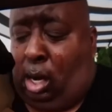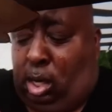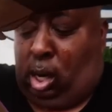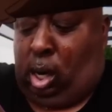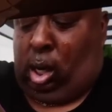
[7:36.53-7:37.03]

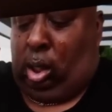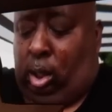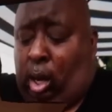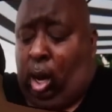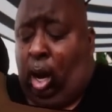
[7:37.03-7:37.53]
Bro, I
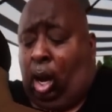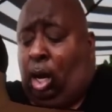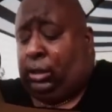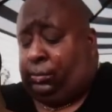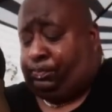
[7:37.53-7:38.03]
actually like
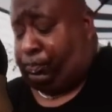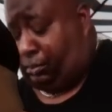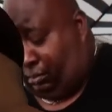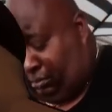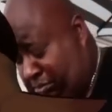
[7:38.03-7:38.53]
his
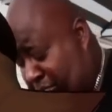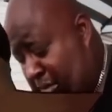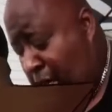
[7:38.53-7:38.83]
necklace a lot.